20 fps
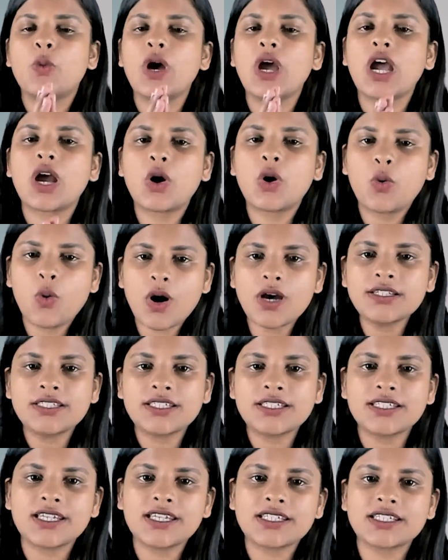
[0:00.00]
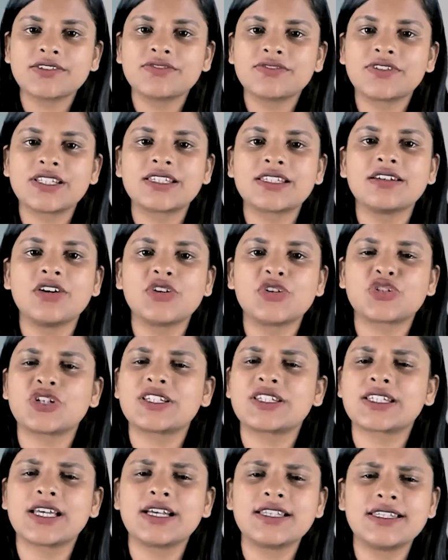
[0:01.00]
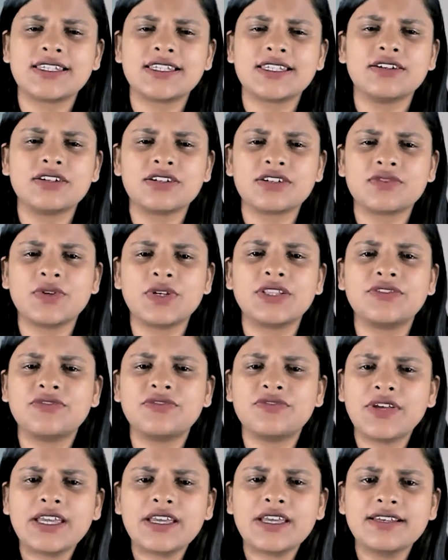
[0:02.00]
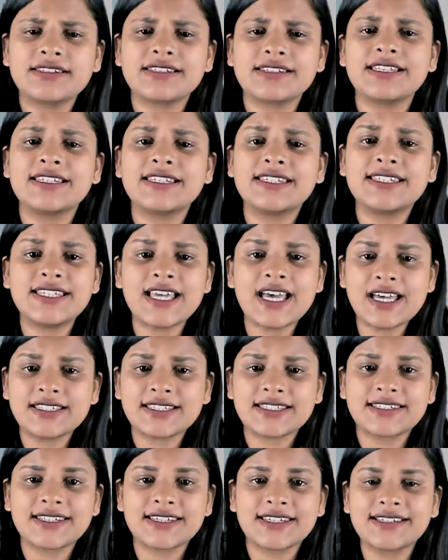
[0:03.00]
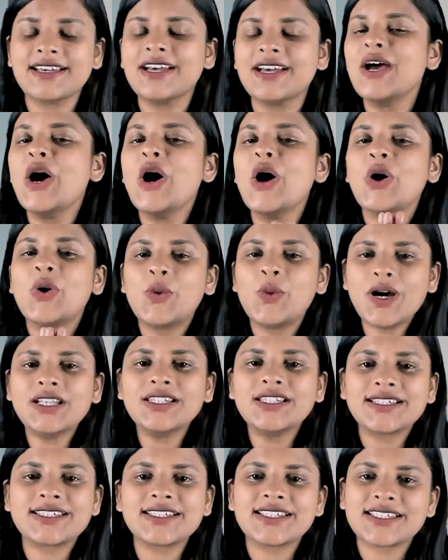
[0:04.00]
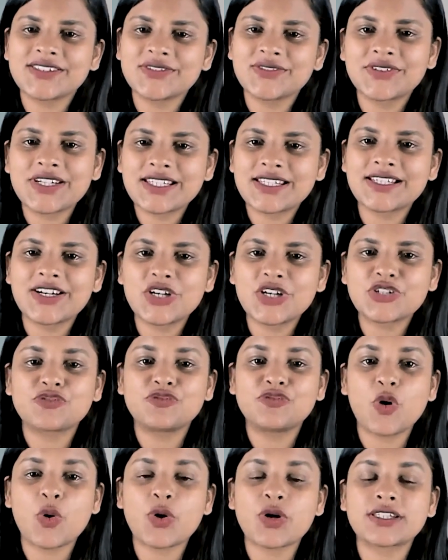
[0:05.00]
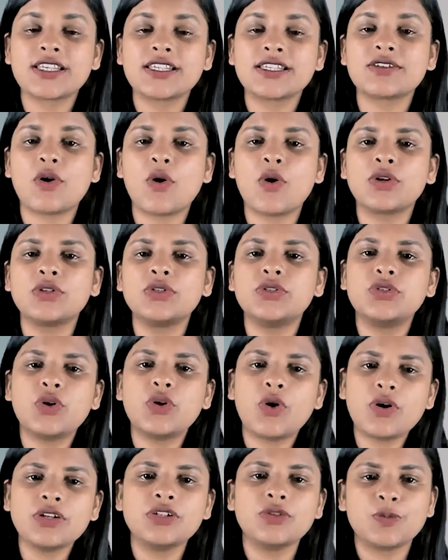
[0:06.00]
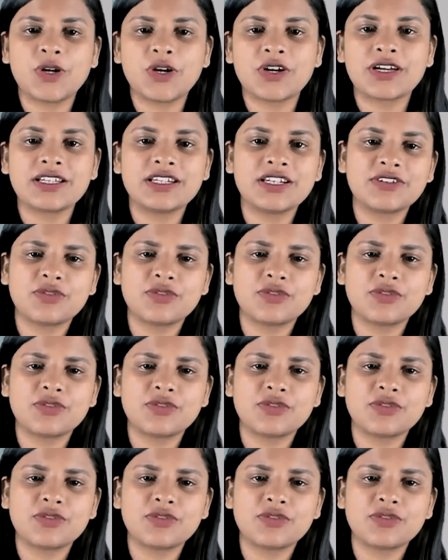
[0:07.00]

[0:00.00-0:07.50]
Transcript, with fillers: Where quantitative research is concerned with figures and statistics, Qualitative research focuses on non numerical